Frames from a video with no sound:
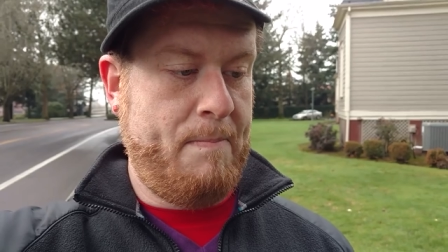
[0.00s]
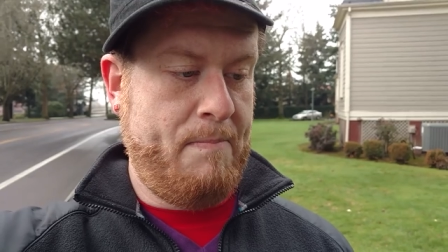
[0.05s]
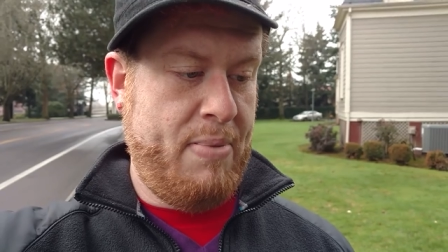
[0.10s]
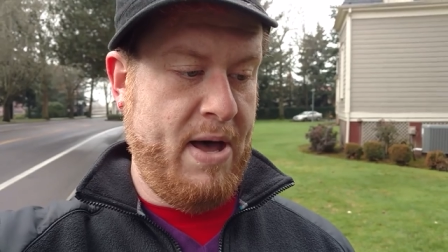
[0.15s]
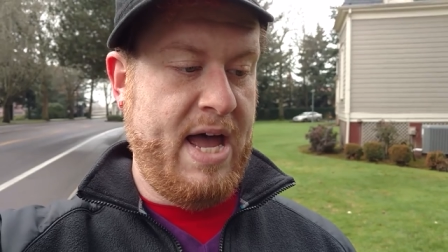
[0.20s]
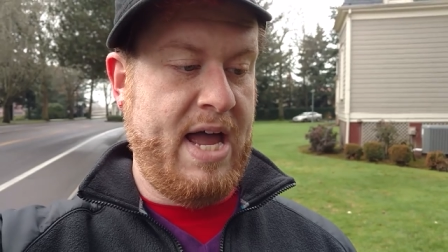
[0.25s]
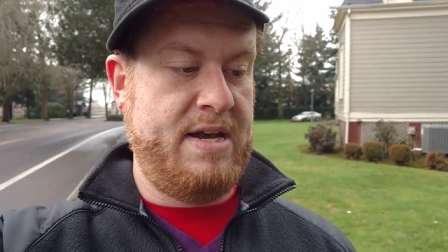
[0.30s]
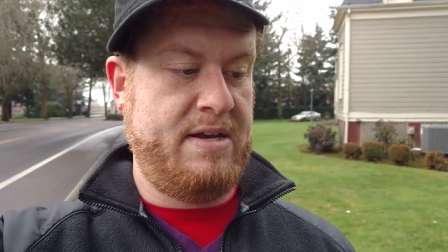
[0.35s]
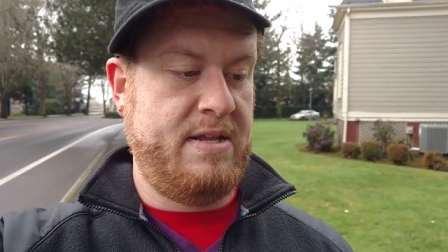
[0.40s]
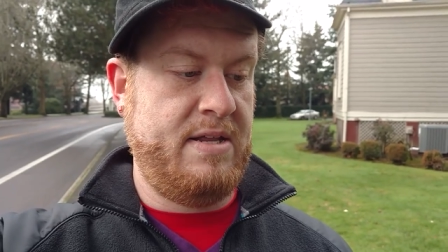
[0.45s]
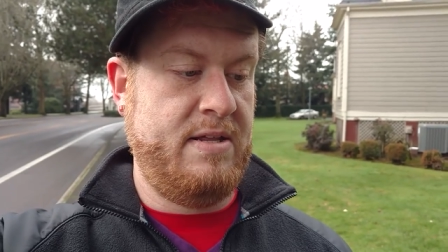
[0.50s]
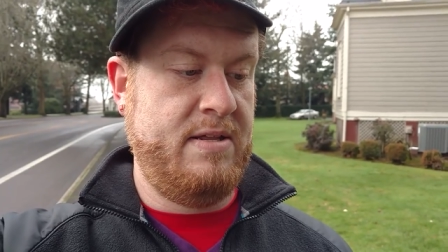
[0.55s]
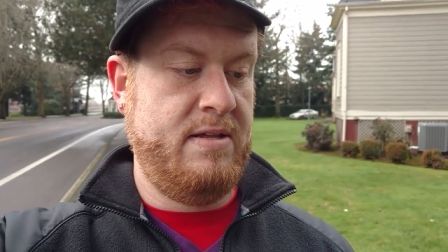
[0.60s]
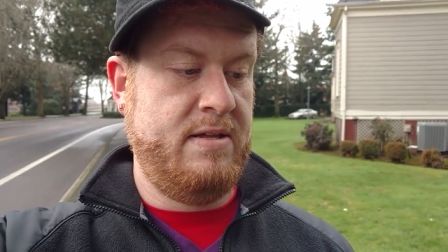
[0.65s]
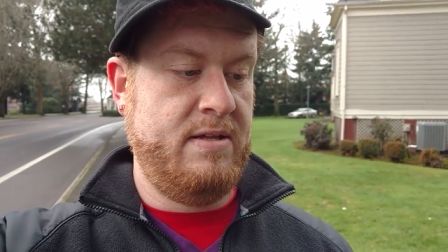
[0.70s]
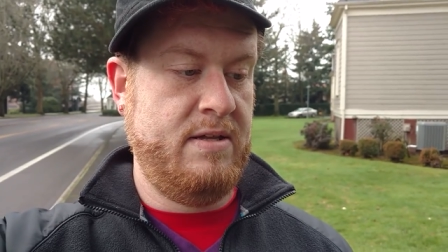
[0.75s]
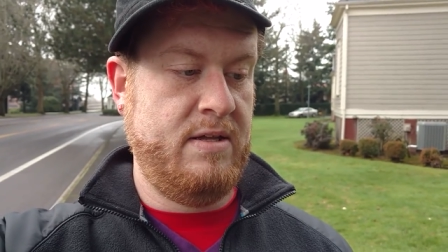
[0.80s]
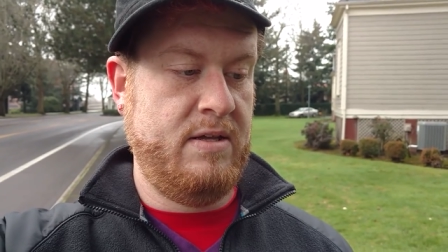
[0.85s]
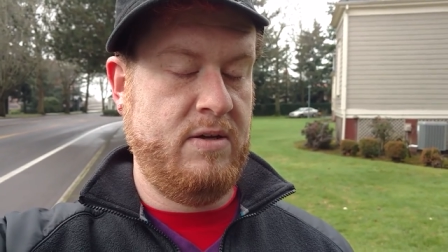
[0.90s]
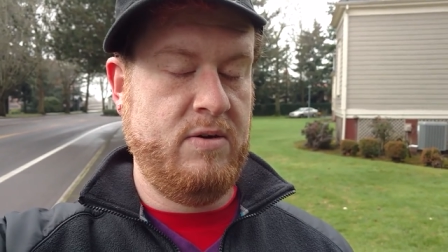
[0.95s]

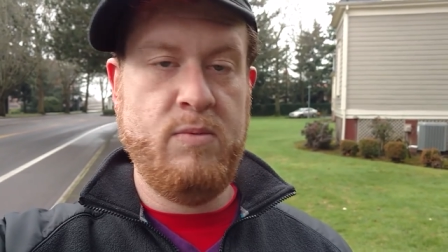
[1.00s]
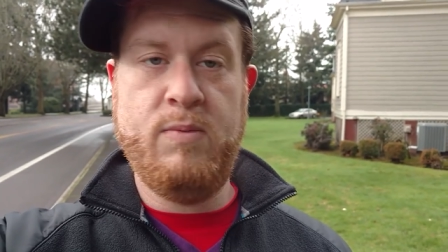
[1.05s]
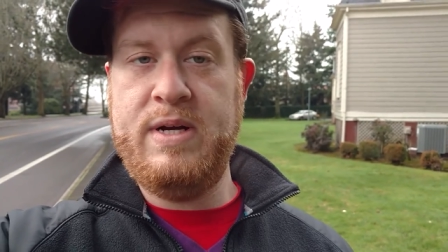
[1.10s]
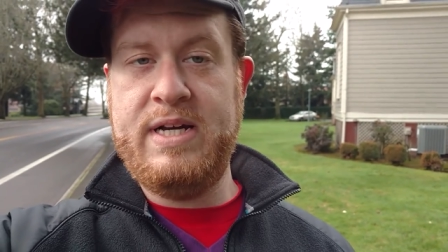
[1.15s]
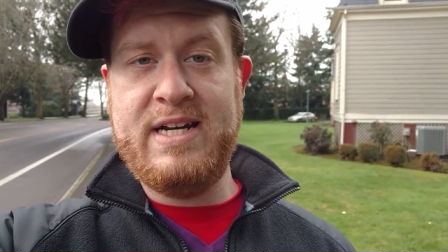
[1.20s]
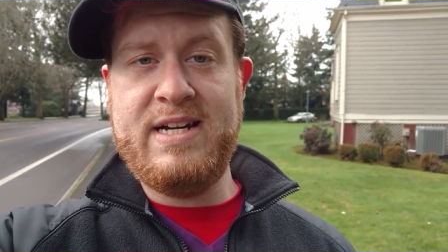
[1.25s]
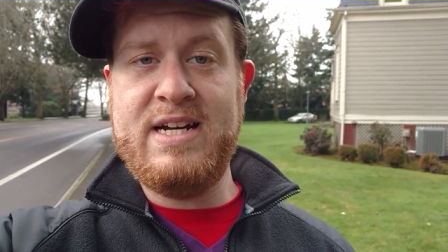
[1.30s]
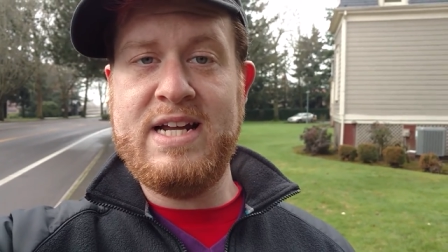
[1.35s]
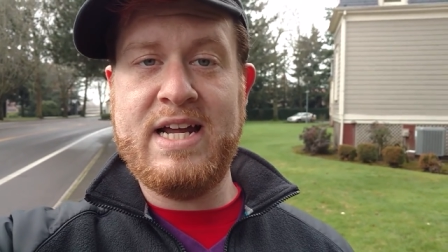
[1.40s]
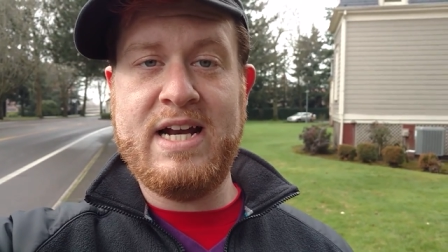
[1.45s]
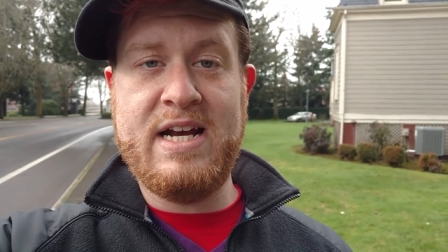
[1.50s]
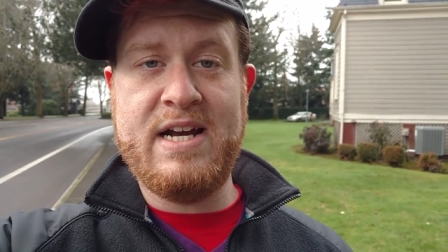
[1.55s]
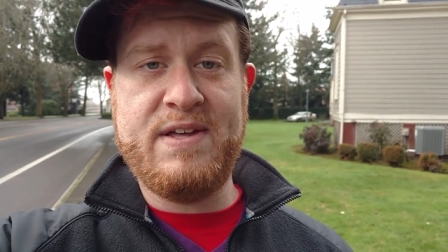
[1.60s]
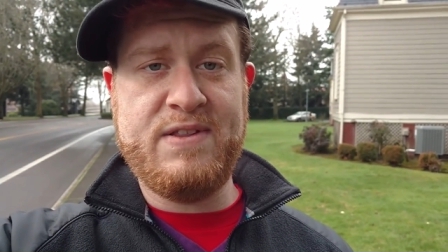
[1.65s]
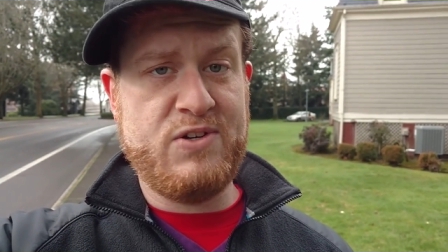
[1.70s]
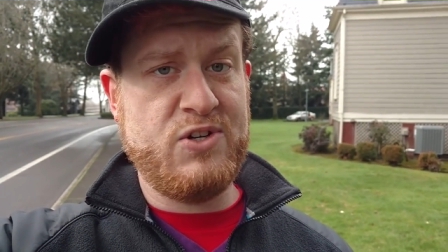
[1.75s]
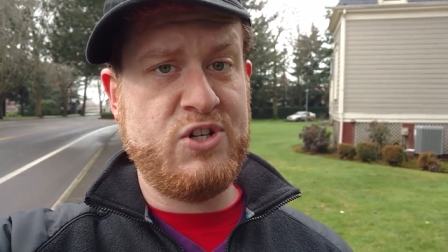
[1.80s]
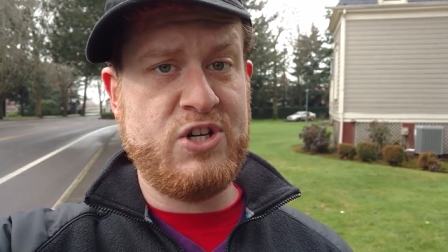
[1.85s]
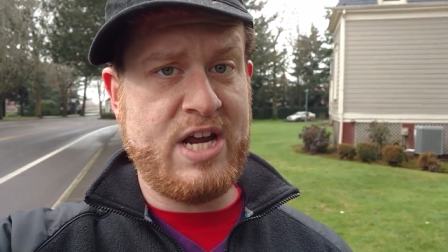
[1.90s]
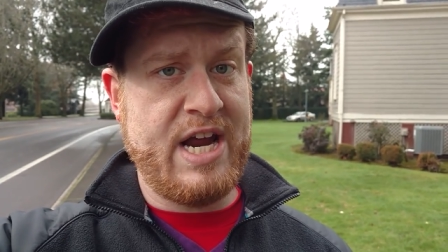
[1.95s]
But we did get
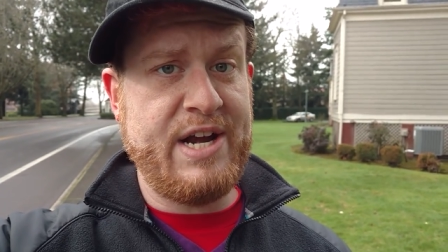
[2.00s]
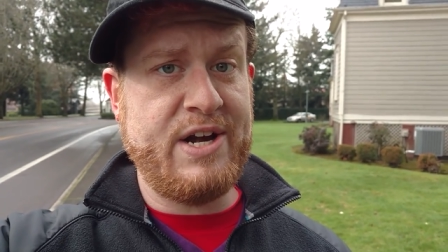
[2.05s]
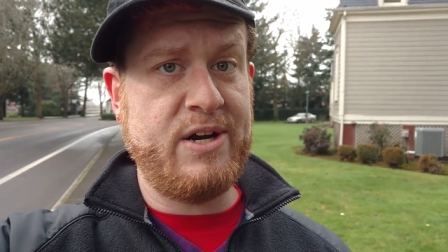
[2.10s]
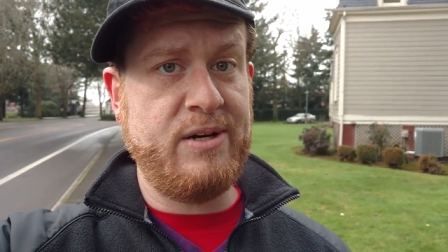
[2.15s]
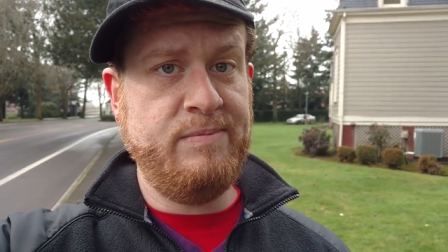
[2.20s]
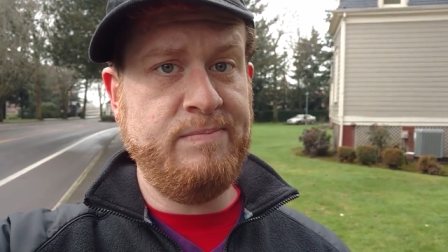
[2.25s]
another shiner.